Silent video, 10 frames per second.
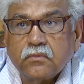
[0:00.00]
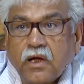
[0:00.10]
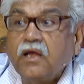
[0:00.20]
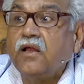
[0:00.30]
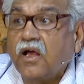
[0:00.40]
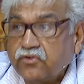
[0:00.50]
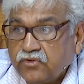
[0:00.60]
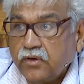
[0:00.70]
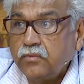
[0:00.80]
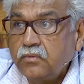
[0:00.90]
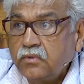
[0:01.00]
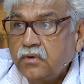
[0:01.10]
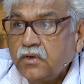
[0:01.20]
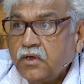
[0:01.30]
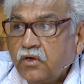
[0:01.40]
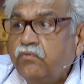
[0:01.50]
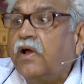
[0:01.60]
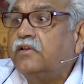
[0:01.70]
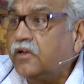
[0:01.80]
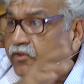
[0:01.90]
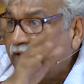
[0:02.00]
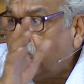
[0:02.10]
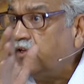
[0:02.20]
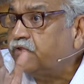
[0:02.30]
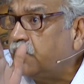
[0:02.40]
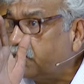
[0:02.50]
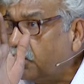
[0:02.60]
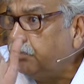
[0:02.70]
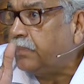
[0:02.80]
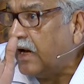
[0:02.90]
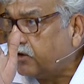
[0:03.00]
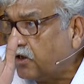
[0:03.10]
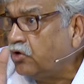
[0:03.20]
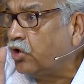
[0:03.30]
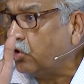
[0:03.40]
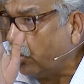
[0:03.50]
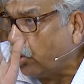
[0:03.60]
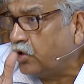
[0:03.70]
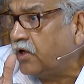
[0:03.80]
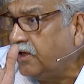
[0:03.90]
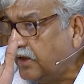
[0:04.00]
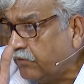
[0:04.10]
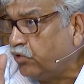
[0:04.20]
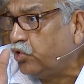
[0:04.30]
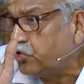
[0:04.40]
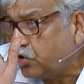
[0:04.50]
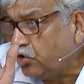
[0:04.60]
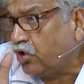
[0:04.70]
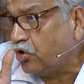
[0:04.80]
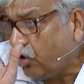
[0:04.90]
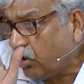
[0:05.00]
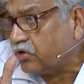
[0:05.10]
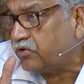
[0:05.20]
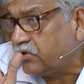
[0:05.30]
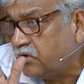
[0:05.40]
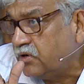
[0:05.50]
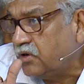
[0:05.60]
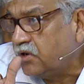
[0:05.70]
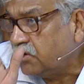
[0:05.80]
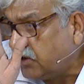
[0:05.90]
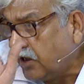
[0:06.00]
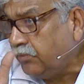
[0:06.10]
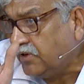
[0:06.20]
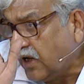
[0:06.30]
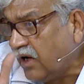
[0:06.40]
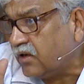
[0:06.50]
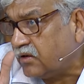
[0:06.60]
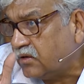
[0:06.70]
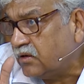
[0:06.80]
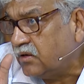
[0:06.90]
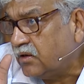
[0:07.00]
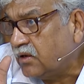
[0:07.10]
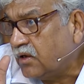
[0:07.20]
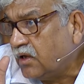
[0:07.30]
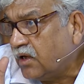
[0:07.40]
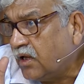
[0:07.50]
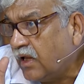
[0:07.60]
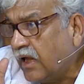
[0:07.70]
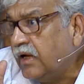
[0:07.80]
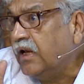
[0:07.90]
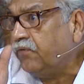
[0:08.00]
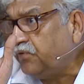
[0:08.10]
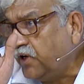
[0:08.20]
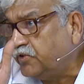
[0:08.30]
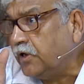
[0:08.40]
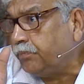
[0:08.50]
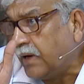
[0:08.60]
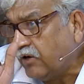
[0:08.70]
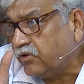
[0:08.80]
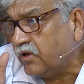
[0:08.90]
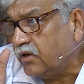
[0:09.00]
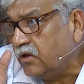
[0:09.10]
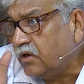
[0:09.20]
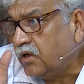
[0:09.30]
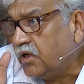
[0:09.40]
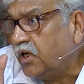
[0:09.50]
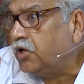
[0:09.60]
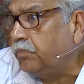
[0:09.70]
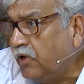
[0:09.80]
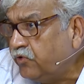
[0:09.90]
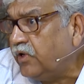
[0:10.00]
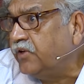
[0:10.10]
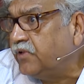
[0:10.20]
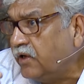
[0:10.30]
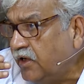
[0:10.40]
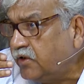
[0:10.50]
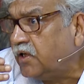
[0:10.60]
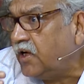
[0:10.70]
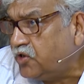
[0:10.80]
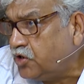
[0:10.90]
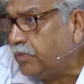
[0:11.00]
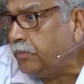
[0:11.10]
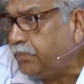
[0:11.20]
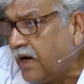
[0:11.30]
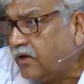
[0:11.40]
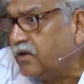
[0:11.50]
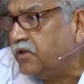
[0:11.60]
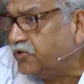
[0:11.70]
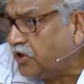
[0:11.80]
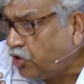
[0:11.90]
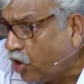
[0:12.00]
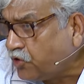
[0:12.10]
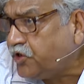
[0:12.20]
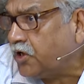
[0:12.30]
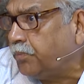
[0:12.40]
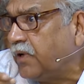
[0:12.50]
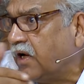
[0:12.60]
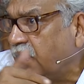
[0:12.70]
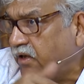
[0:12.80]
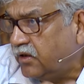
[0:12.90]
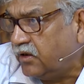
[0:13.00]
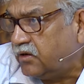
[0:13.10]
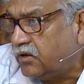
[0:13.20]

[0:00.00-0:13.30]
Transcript: I asked him whether there is a certain pattern or order in evolution or not. Tell me that. And if it's a pattern, it means it's an intelligible pattern. There's a logic behind it.